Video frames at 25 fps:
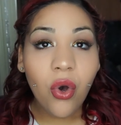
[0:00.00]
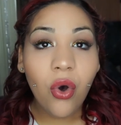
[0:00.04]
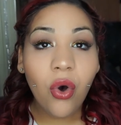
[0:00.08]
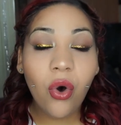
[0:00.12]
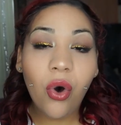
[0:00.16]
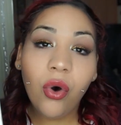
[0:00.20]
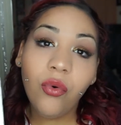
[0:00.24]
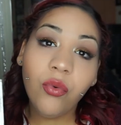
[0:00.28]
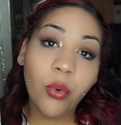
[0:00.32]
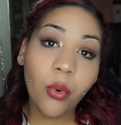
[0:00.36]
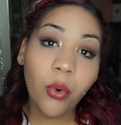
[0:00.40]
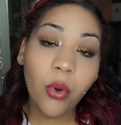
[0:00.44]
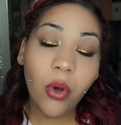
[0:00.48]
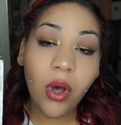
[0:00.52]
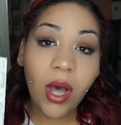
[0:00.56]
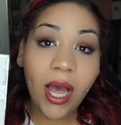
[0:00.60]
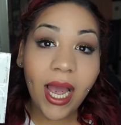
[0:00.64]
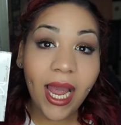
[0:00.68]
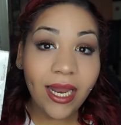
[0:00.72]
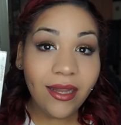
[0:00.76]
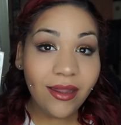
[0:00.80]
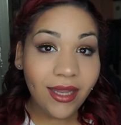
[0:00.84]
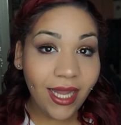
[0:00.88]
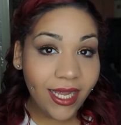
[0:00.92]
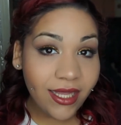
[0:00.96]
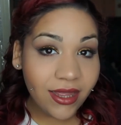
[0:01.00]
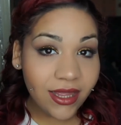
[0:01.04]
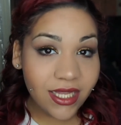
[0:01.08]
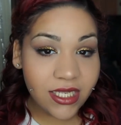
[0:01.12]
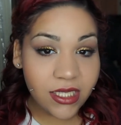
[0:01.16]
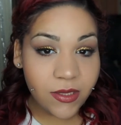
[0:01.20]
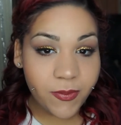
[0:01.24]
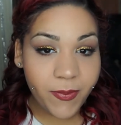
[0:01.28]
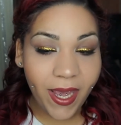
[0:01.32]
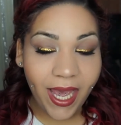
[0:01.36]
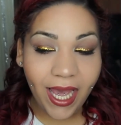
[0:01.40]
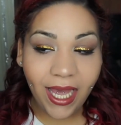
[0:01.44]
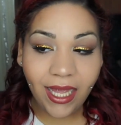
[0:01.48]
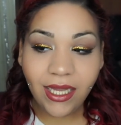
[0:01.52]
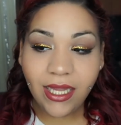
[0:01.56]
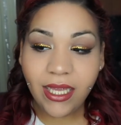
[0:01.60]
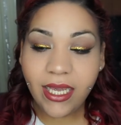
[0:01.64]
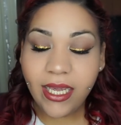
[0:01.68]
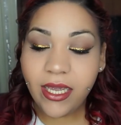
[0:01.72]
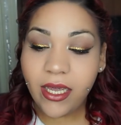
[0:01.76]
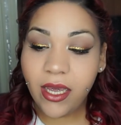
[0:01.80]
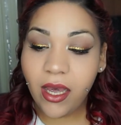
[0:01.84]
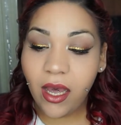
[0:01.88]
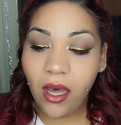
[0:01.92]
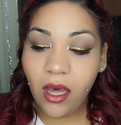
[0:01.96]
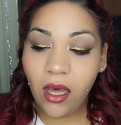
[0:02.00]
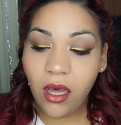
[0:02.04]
Overall, I like this palette.